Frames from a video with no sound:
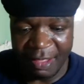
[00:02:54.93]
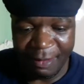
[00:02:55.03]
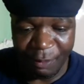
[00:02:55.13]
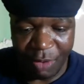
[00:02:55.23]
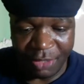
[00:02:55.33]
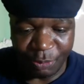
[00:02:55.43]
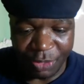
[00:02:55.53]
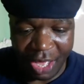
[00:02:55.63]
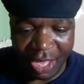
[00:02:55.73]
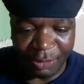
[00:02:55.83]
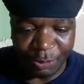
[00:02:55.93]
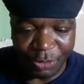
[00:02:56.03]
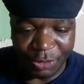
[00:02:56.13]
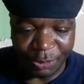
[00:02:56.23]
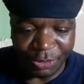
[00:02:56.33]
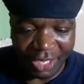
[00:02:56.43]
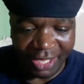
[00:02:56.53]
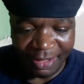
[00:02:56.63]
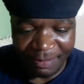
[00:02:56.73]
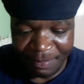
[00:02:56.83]
what we are doing
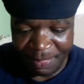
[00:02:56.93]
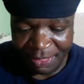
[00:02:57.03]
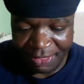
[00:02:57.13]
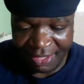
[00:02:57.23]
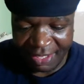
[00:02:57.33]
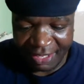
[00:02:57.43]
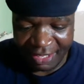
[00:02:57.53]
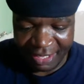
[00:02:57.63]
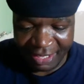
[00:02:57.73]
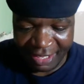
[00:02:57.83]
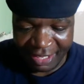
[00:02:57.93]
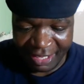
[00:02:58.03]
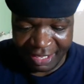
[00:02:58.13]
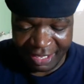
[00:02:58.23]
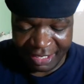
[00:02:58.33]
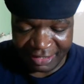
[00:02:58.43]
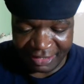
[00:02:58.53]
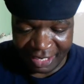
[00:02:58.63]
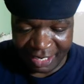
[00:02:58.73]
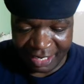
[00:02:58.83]
today.
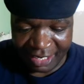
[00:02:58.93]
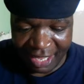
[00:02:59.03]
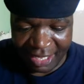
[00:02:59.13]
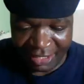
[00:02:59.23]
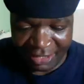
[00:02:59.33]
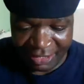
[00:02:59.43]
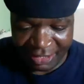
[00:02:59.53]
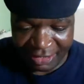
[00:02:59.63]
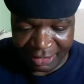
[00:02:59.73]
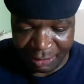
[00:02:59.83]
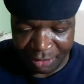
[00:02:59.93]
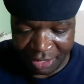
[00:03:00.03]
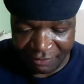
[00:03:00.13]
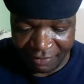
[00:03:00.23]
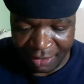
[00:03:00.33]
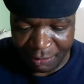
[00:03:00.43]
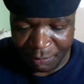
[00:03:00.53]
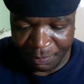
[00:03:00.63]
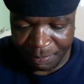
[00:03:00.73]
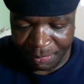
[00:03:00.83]
Sagargaindi taurire
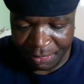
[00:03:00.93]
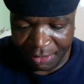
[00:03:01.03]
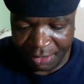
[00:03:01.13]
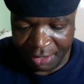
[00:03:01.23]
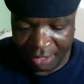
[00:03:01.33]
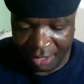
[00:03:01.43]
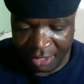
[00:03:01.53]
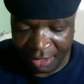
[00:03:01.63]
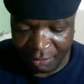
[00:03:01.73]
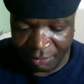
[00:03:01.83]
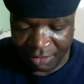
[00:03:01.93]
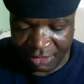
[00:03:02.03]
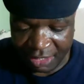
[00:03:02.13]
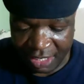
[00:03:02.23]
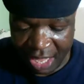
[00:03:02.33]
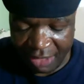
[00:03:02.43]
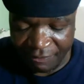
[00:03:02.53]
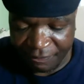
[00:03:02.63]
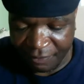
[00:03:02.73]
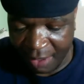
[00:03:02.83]
vanhu kuti ndiri
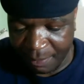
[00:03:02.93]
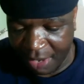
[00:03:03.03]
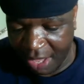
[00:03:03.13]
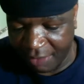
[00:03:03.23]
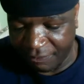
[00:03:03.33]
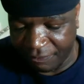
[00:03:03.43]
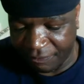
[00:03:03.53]
live. I'm live